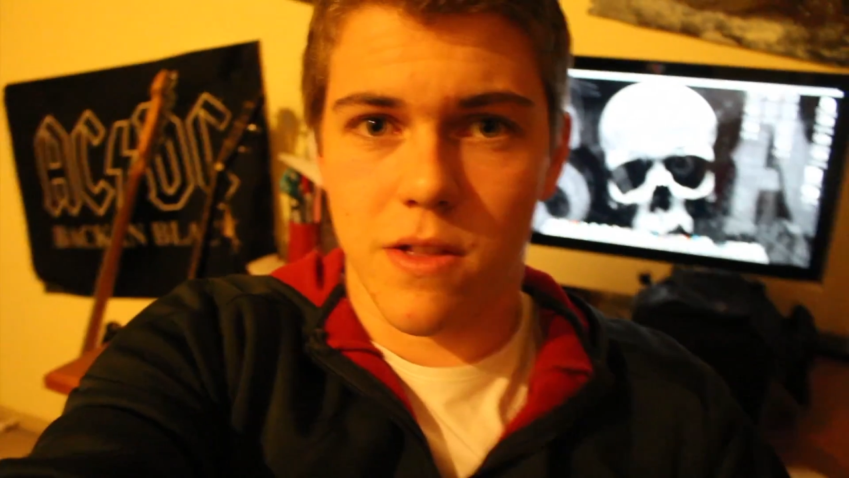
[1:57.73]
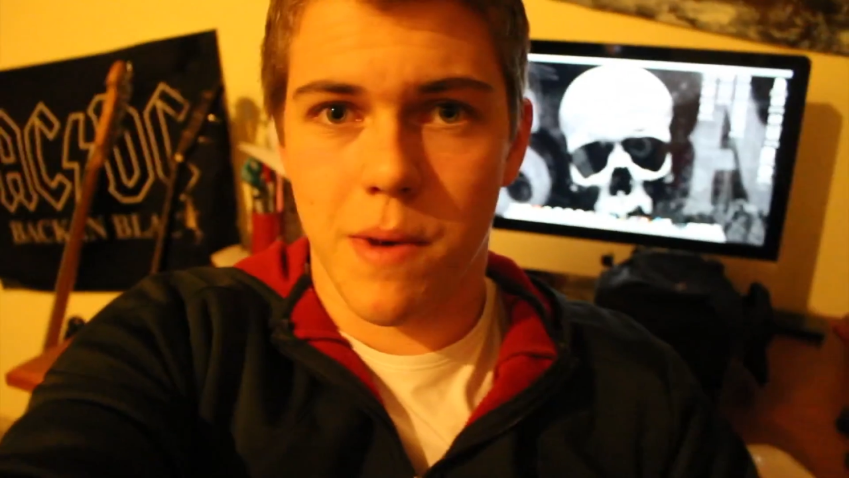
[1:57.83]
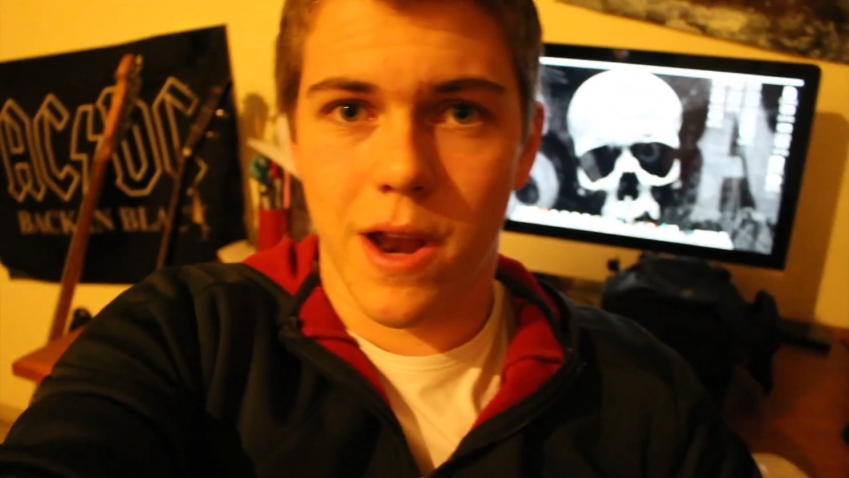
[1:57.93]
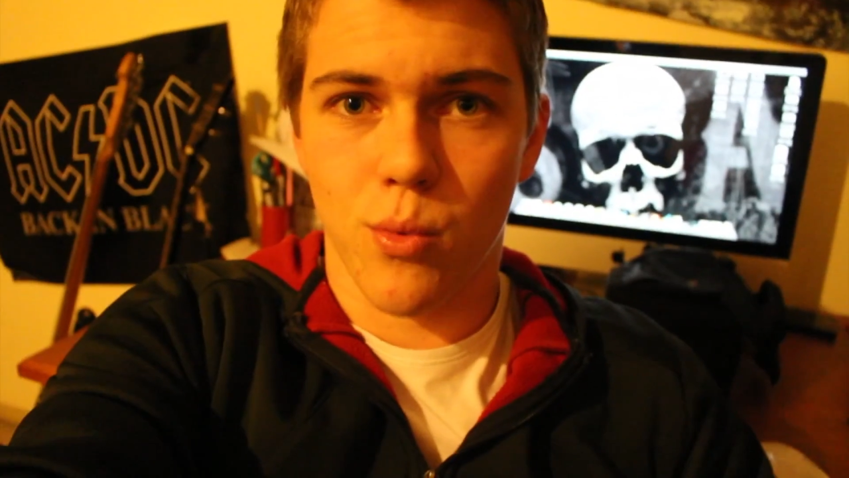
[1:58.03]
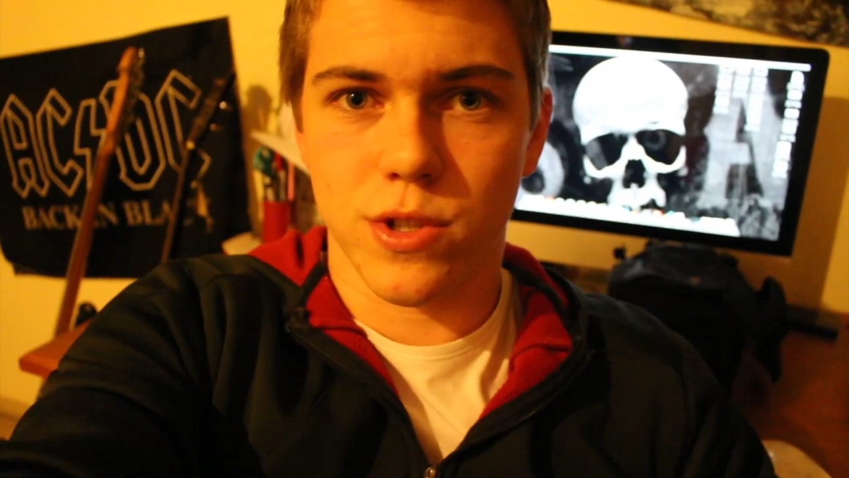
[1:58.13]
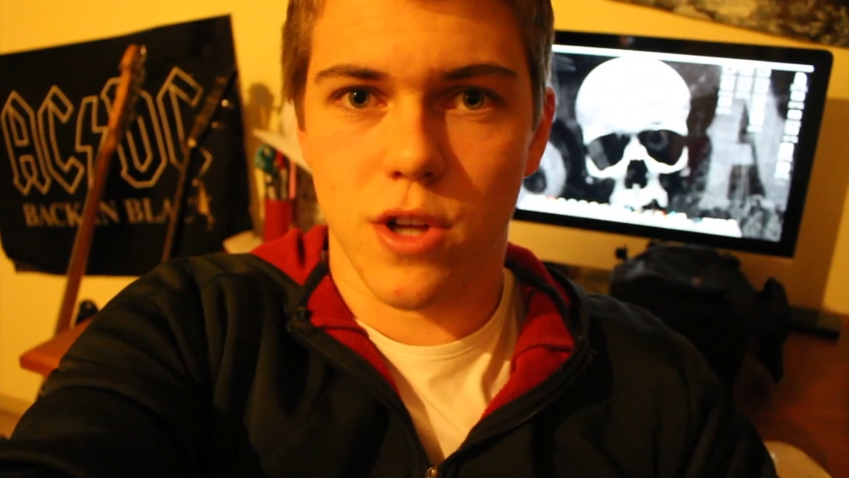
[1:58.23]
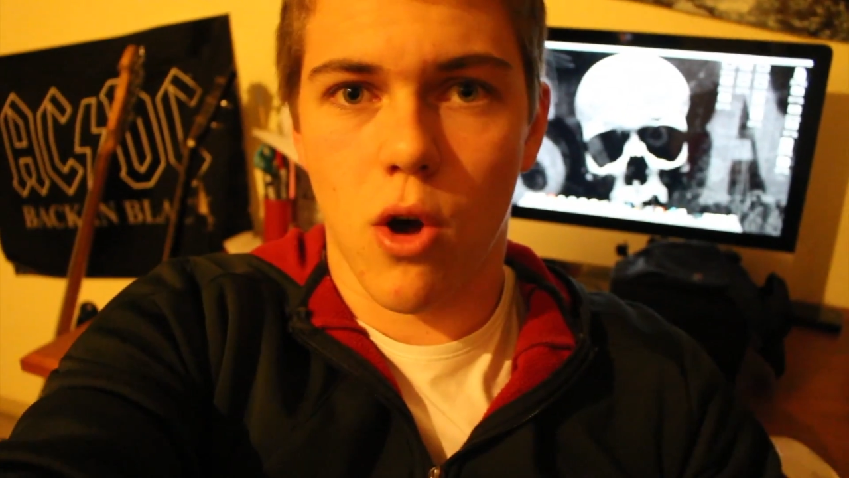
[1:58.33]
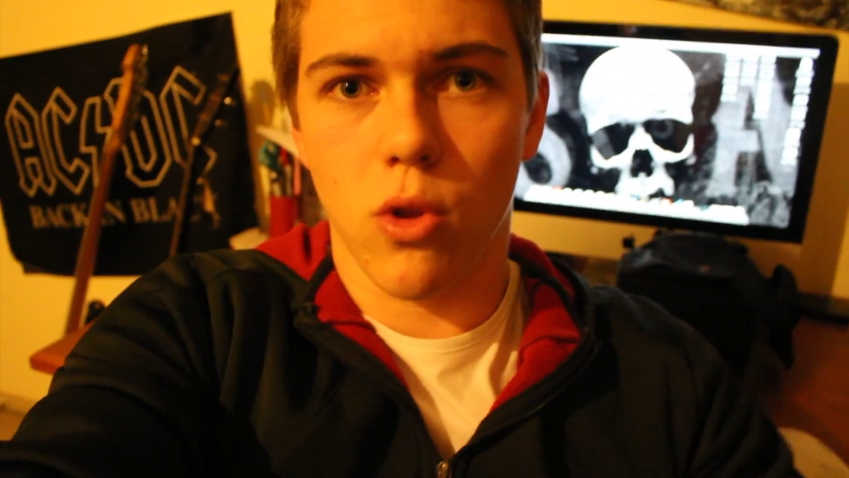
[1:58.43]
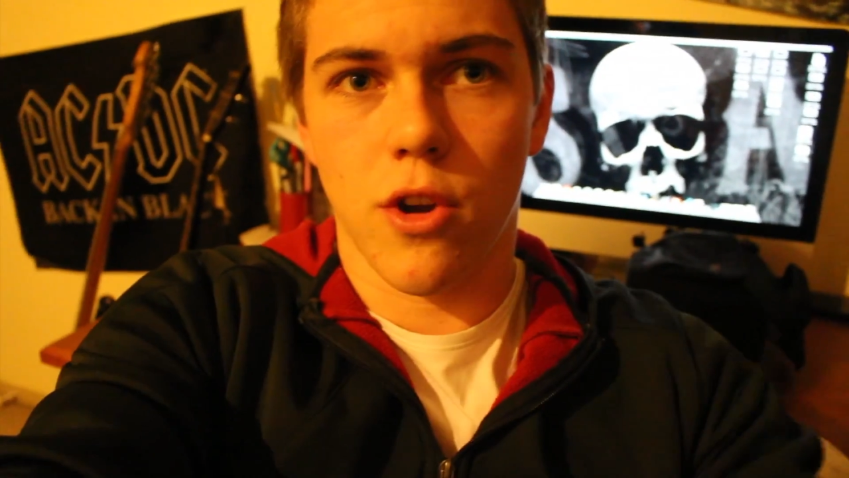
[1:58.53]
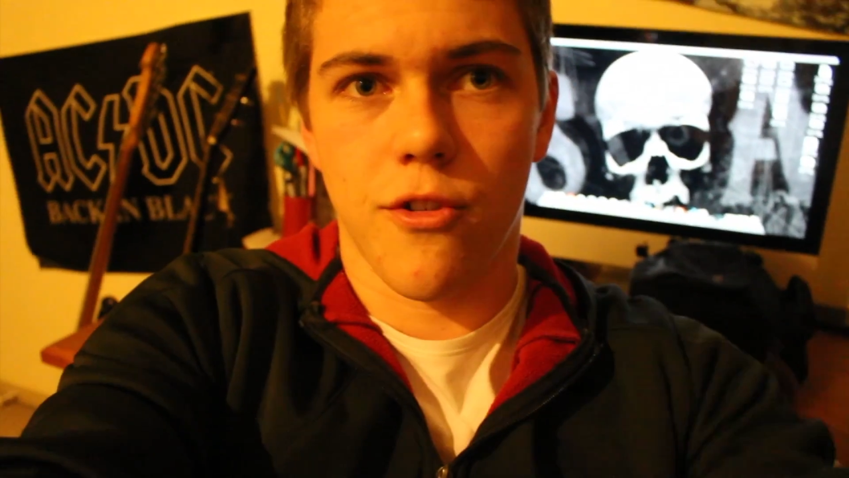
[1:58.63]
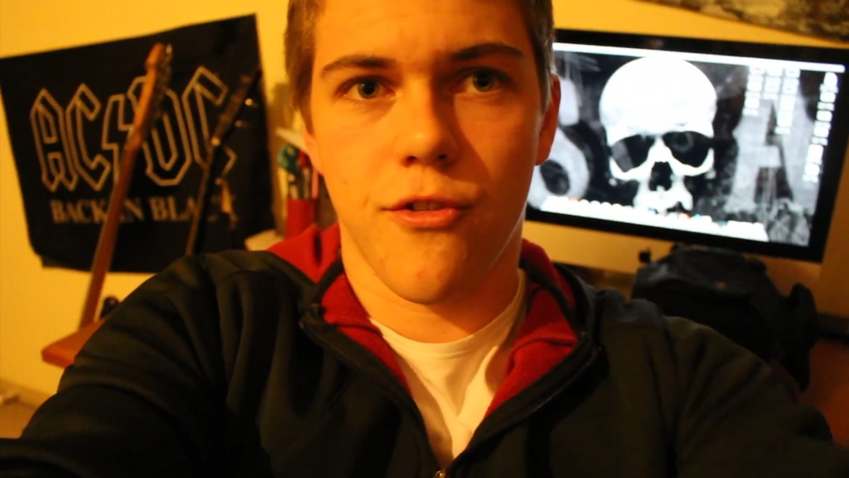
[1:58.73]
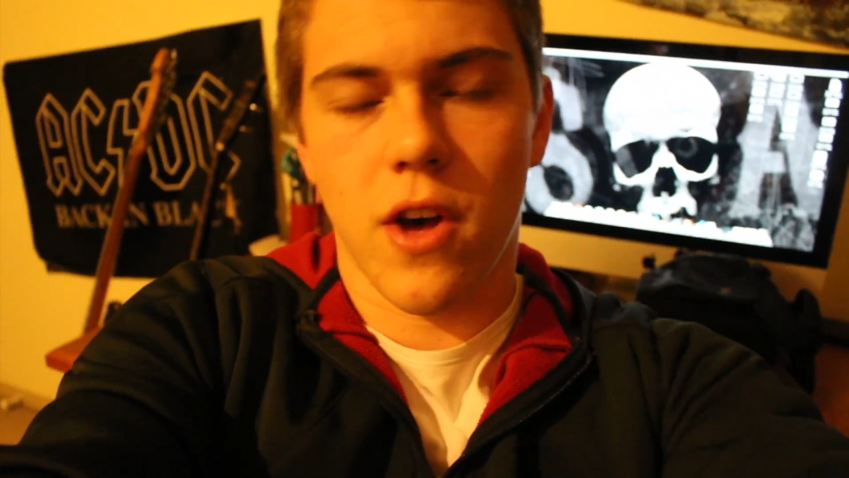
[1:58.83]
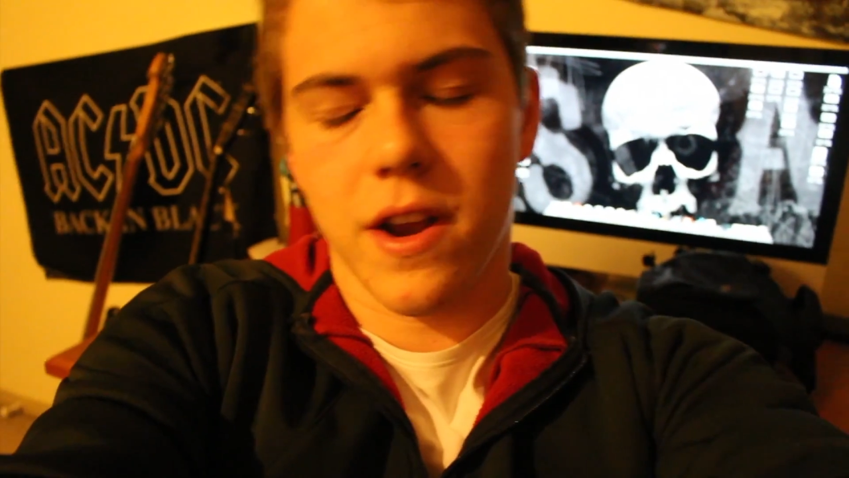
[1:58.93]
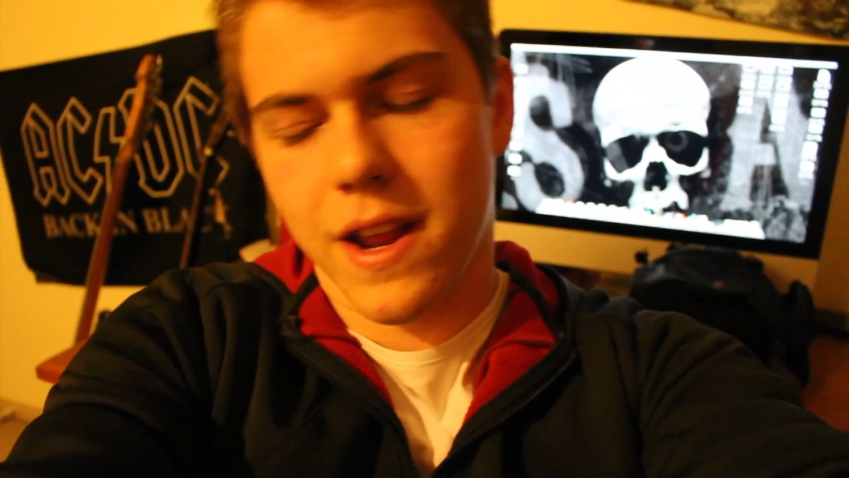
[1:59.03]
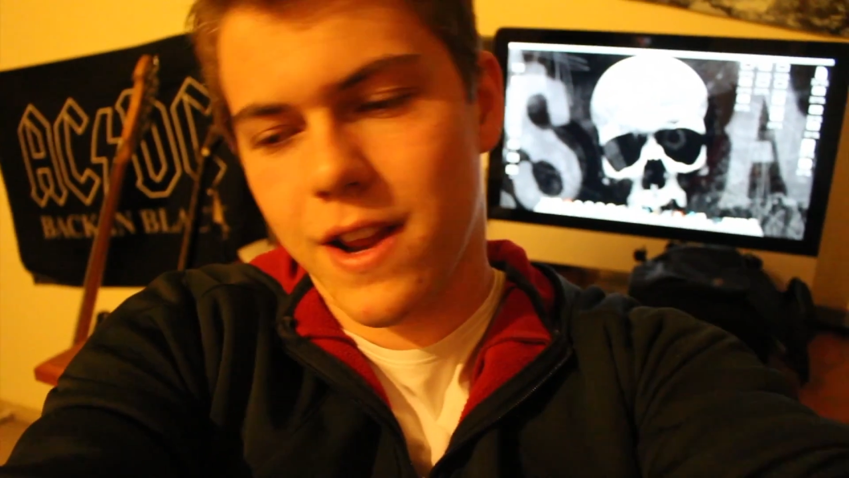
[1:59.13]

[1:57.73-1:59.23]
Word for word: and the beta was a whole lot of fun.